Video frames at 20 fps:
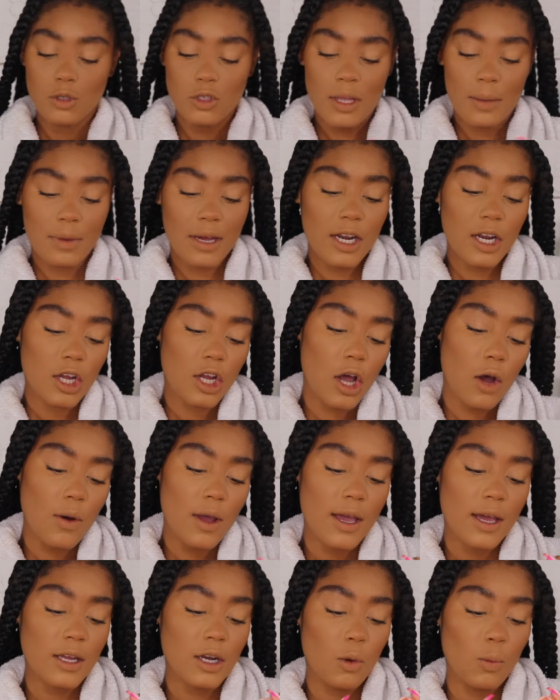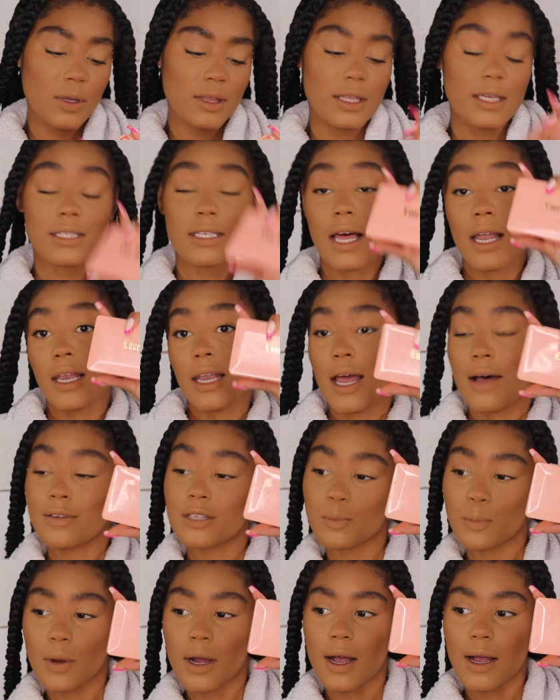So I'm gonna go in with this
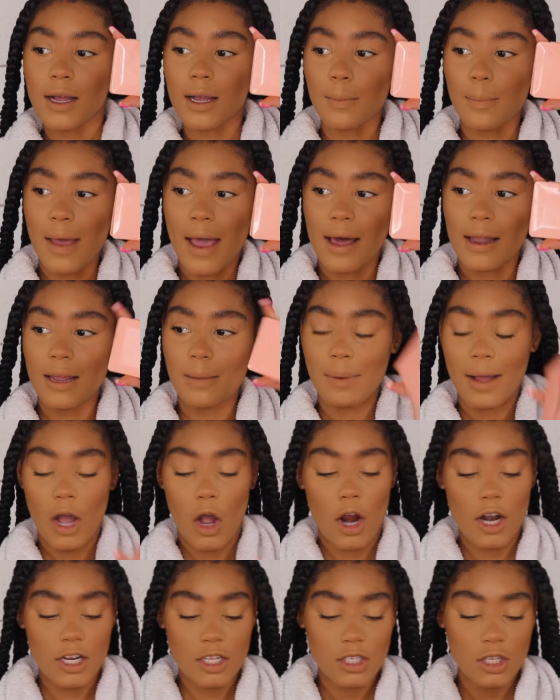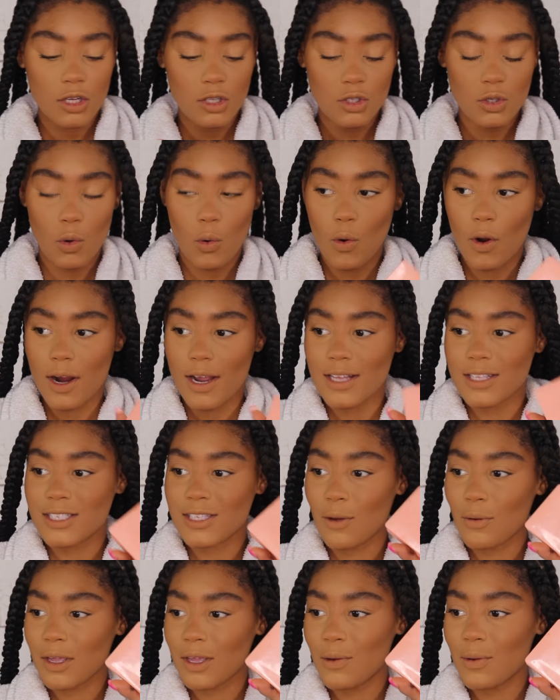Love Sprung palette by Artist Couture.
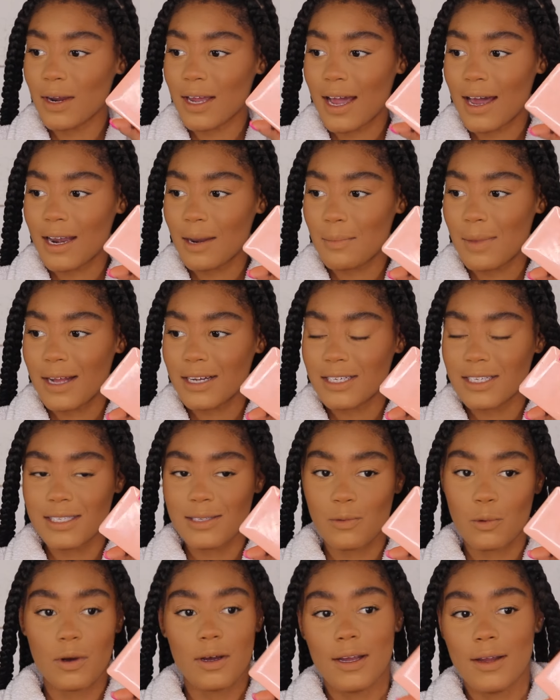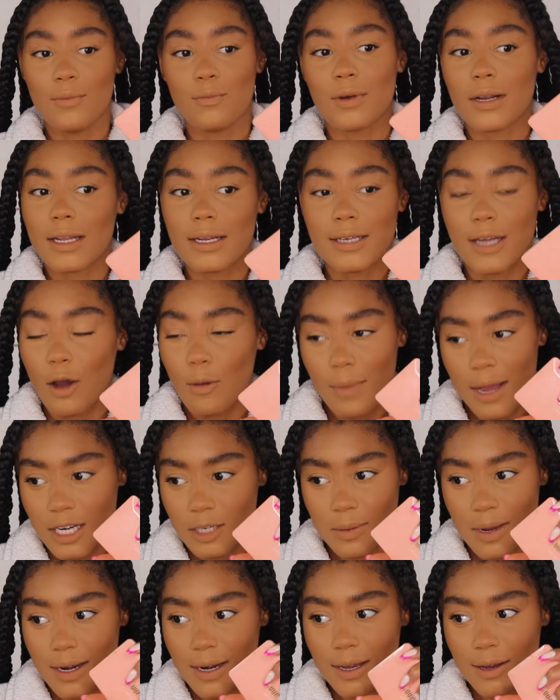It's so cute, it kind of matches. Well, it really don't
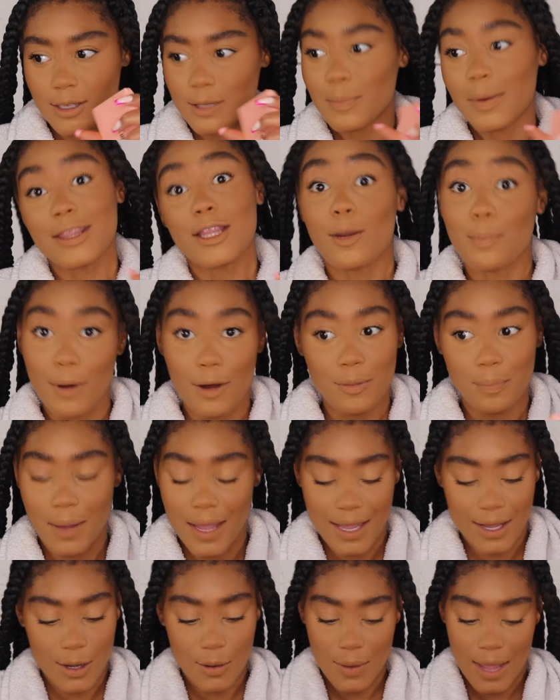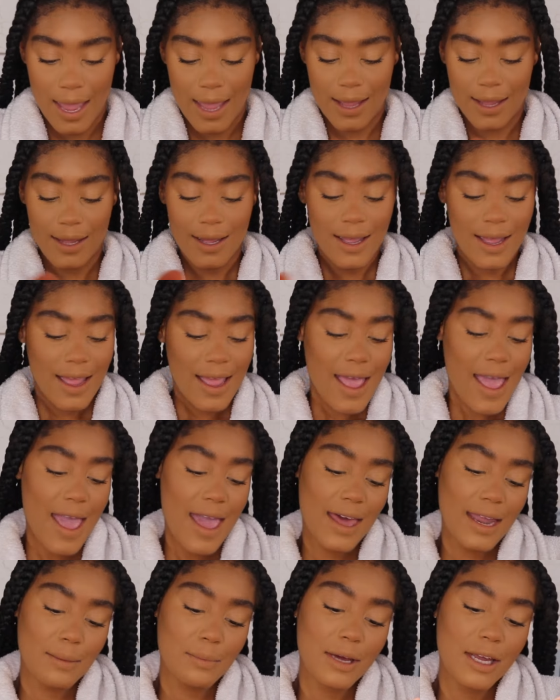match my nails, but they're both pink, okay?
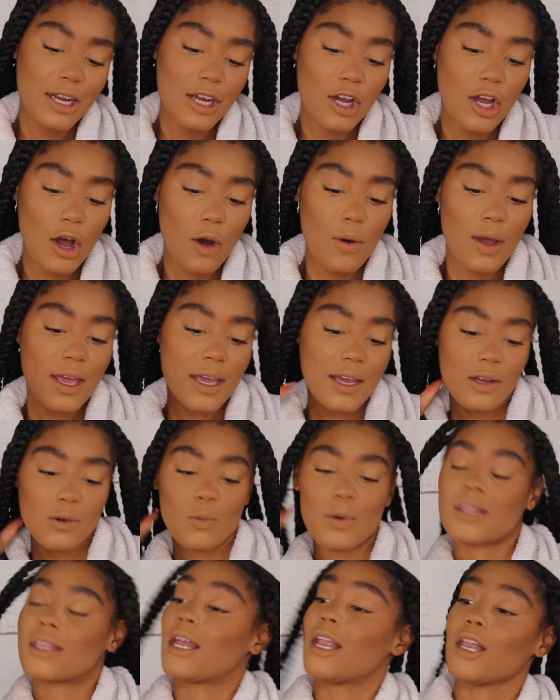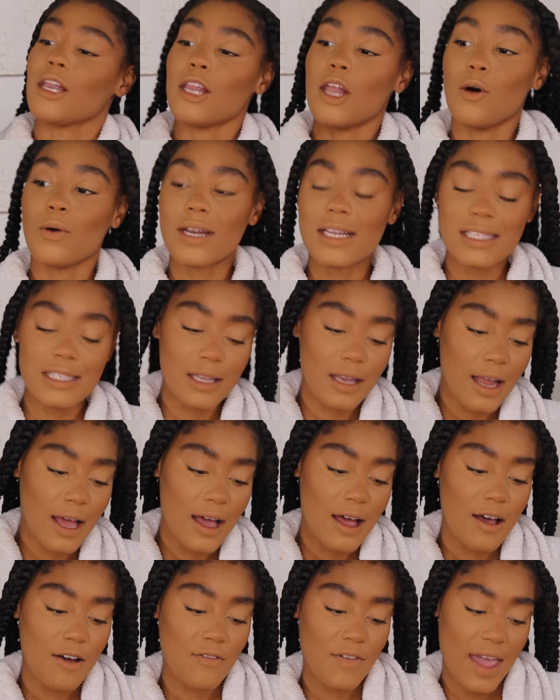And I'm gonna go in with Lotus
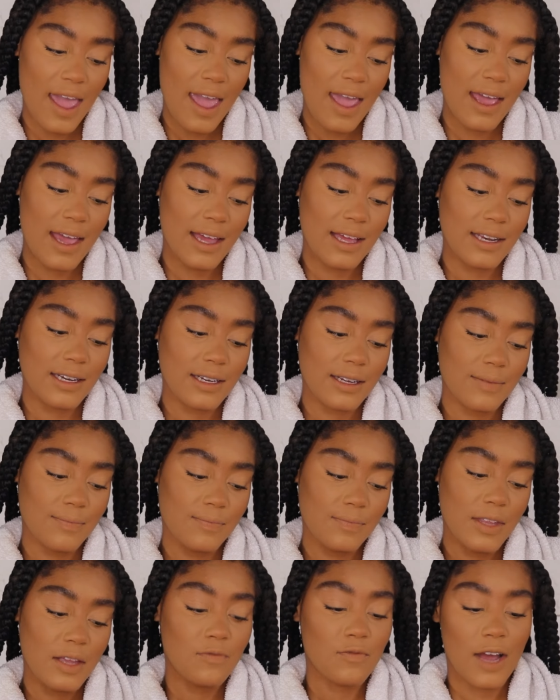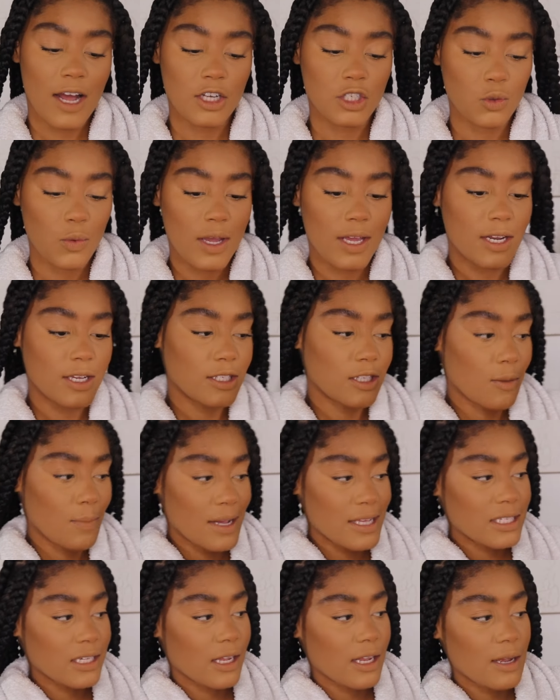Love and Infatuated. So
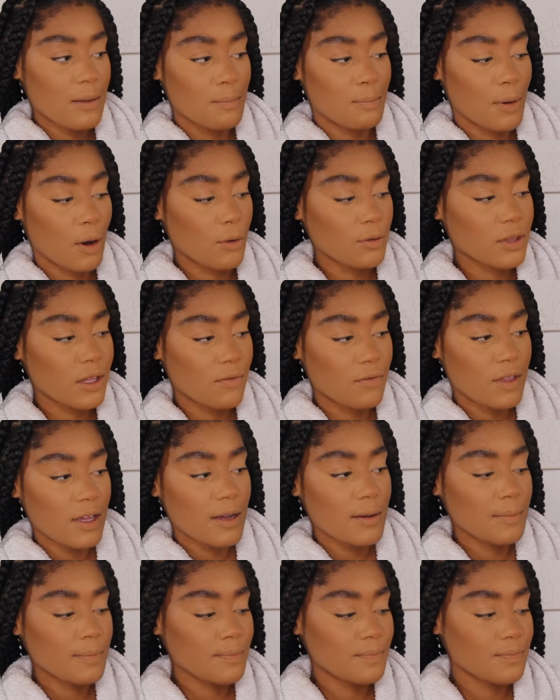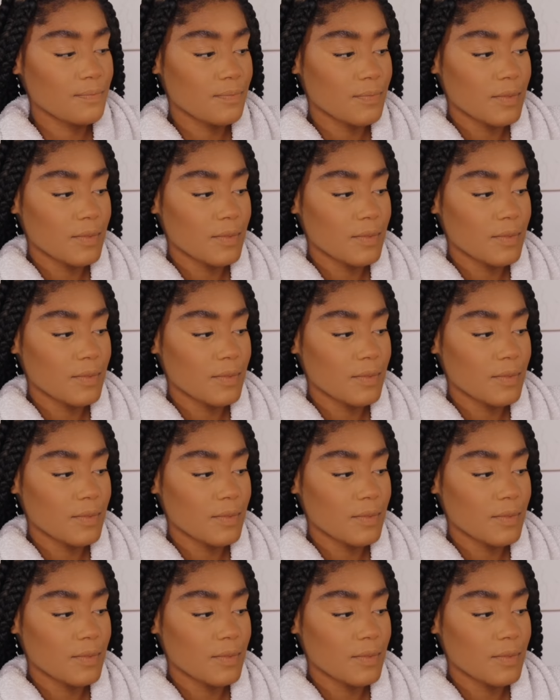basically both of them.